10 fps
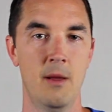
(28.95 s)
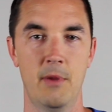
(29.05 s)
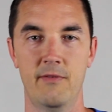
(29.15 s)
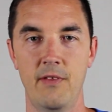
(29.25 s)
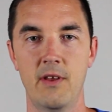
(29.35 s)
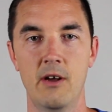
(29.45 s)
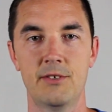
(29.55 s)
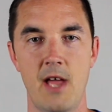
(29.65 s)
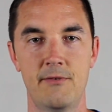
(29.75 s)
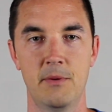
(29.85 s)
but if nothing
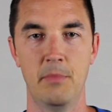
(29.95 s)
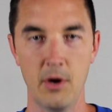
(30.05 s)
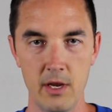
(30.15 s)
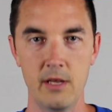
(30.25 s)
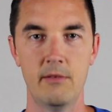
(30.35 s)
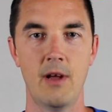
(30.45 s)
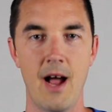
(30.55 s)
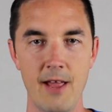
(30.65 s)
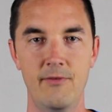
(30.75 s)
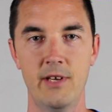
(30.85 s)
else, have some pretty
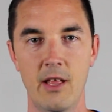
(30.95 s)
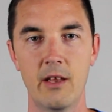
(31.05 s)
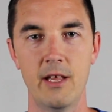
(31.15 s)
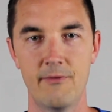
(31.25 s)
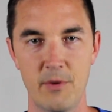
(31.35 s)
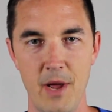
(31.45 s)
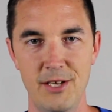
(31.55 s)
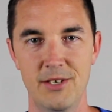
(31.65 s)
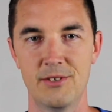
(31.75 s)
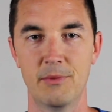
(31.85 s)
high fidelity
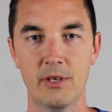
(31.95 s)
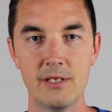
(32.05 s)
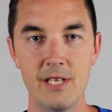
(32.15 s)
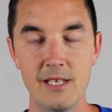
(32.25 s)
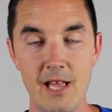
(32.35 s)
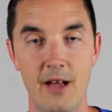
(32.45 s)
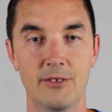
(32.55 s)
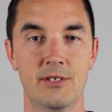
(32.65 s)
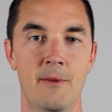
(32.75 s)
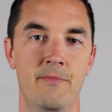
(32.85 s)
information, some good
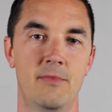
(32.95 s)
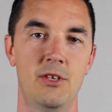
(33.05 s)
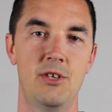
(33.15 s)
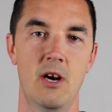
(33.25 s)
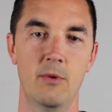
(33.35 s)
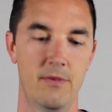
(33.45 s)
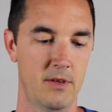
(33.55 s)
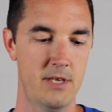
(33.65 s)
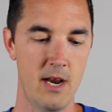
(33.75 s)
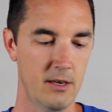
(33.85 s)
details to share with
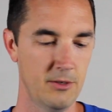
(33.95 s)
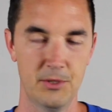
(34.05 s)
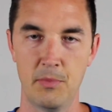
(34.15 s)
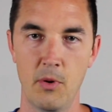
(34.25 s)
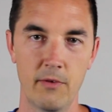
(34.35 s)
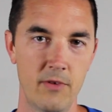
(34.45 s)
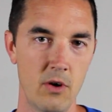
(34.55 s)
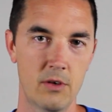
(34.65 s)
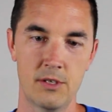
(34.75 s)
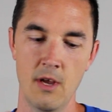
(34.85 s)
the technical support
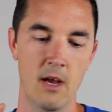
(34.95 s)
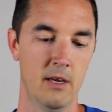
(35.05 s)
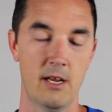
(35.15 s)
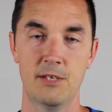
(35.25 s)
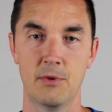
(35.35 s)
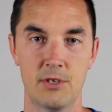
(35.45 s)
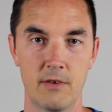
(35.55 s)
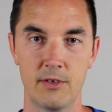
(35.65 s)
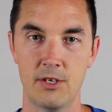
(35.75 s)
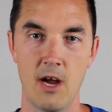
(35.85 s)
folks, customer
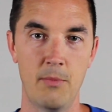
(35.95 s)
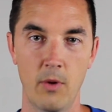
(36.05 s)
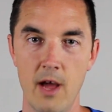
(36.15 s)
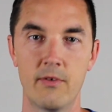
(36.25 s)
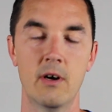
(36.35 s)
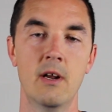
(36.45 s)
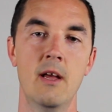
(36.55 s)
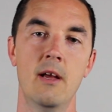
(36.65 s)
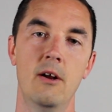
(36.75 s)
service shop, whatever,